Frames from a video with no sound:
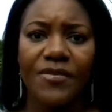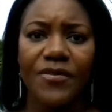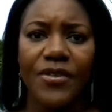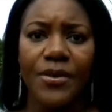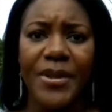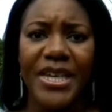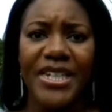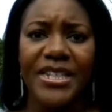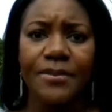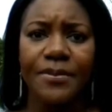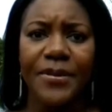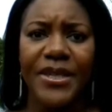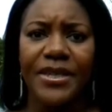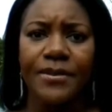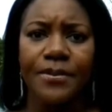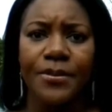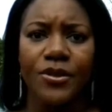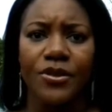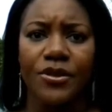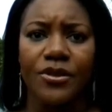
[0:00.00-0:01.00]
for many
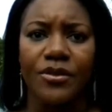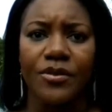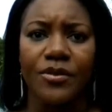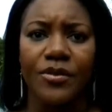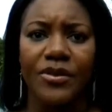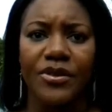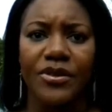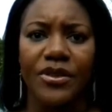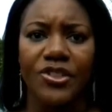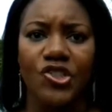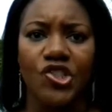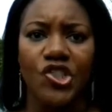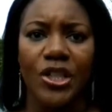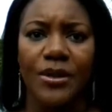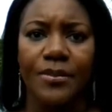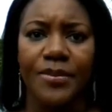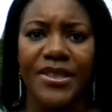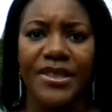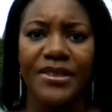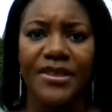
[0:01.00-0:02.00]
people, the
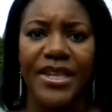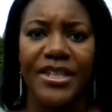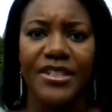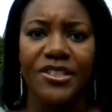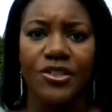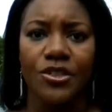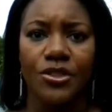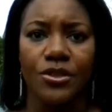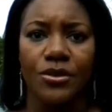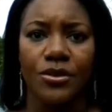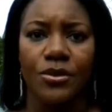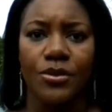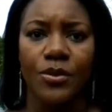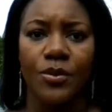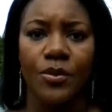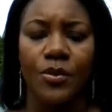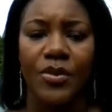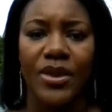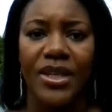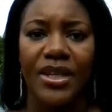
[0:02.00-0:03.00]
job that they do,
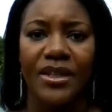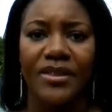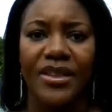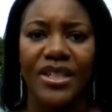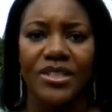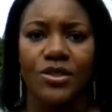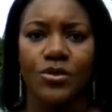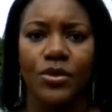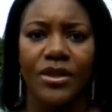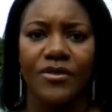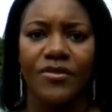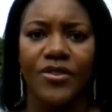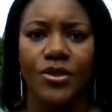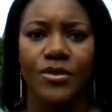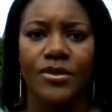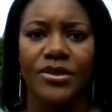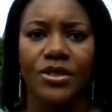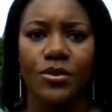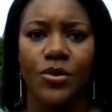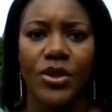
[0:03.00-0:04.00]
and that's why I've
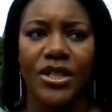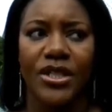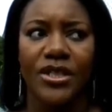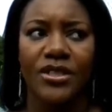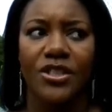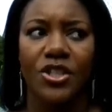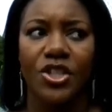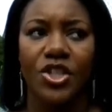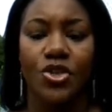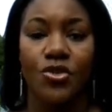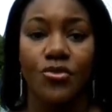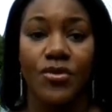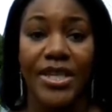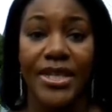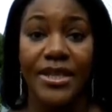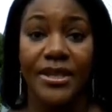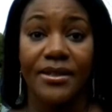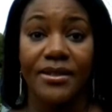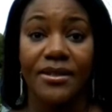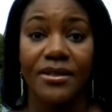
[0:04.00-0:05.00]
used the word
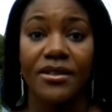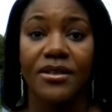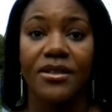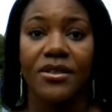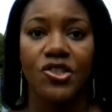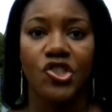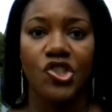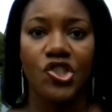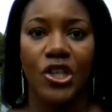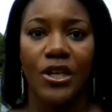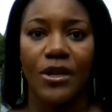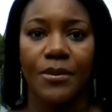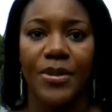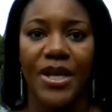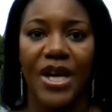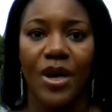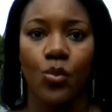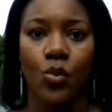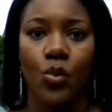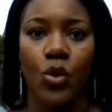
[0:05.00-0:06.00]
career, job
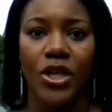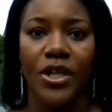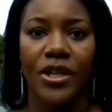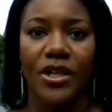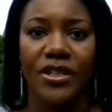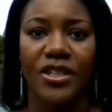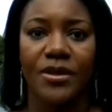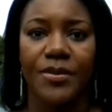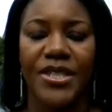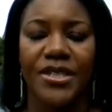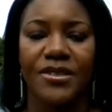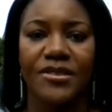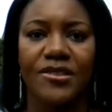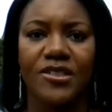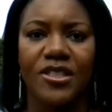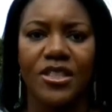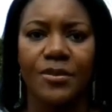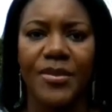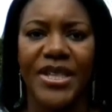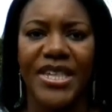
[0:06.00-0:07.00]
and work, because
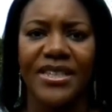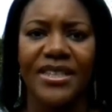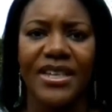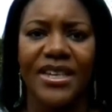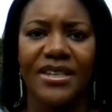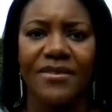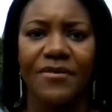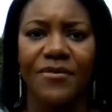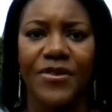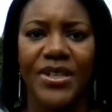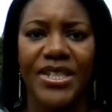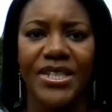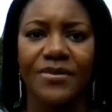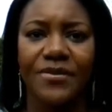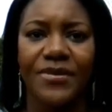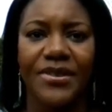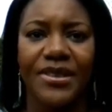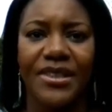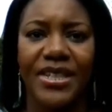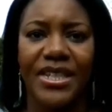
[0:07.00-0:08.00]
to me they're 3
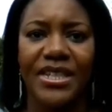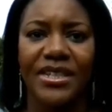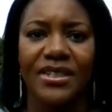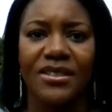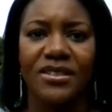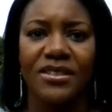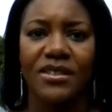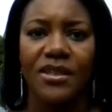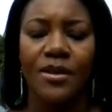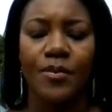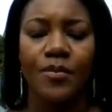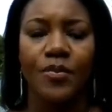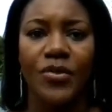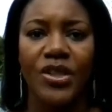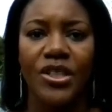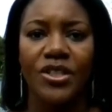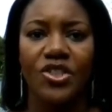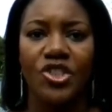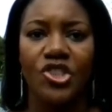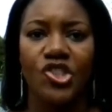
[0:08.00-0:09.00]
different things.
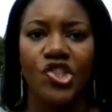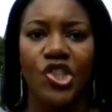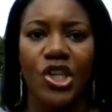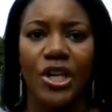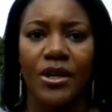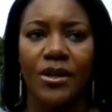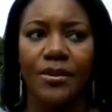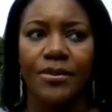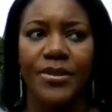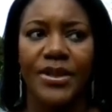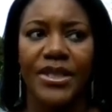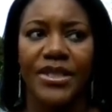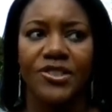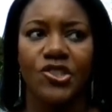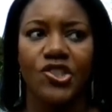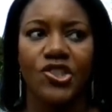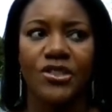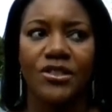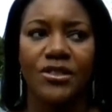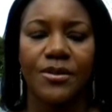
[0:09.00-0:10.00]
Your job
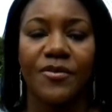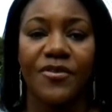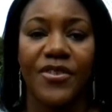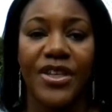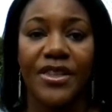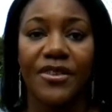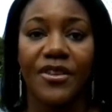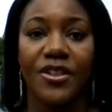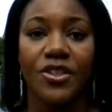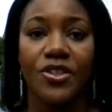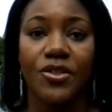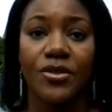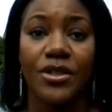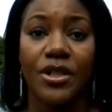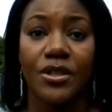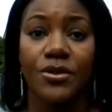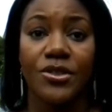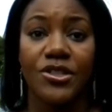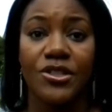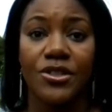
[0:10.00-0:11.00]
is just something that you
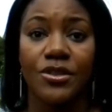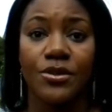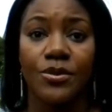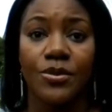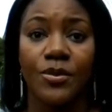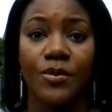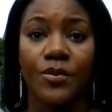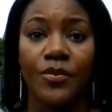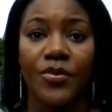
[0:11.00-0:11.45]
go to.